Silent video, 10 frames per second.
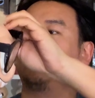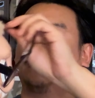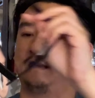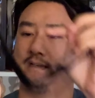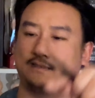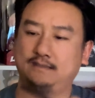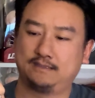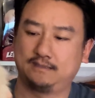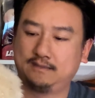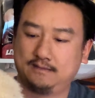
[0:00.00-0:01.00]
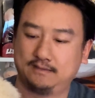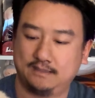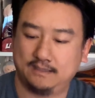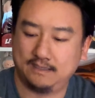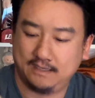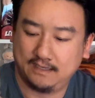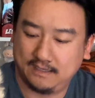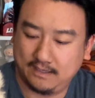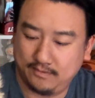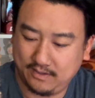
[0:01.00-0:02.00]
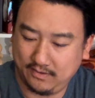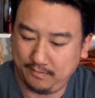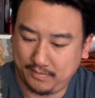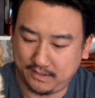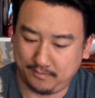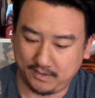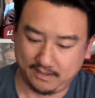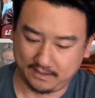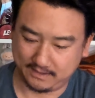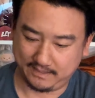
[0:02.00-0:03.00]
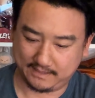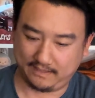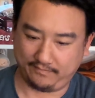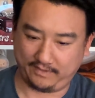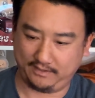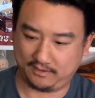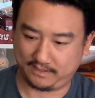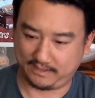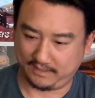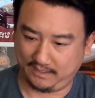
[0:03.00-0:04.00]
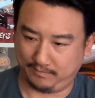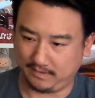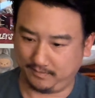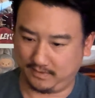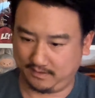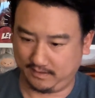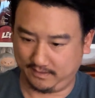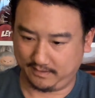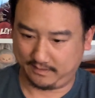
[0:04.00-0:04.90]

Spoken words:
And I wonder how you put them on, because he doesn't have ears to keep them on.